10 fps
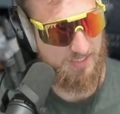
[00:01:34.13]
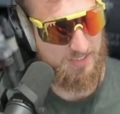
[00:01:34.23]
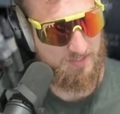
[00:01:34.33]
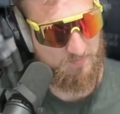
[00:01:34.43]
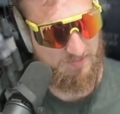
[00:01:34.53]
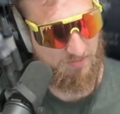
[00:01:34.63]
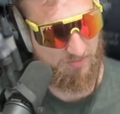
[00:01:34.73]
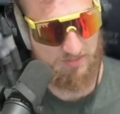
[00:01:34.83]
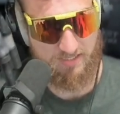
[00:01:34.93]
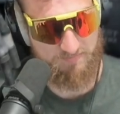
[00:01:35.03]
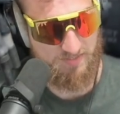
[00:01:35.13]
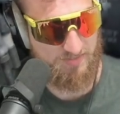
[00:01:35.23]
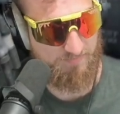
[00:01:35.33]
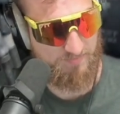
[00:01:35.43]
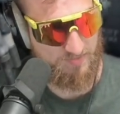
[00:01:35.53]
It's been a long time since
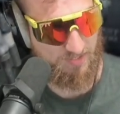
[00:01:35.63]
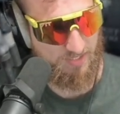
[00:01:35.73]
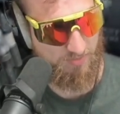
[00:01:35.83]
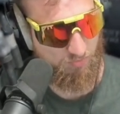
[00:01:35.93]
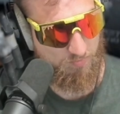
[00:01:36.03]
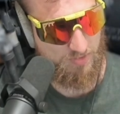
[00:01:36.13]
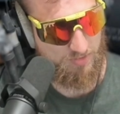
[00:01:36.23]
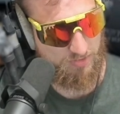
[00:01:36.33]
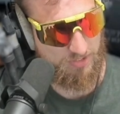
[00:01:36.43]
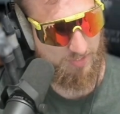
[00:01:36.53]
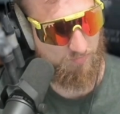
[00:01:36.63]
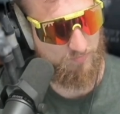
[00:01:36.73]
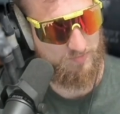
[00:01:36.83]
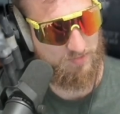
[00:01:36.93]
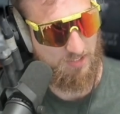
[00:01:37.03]
I've designed open
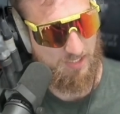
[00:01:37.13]
channels.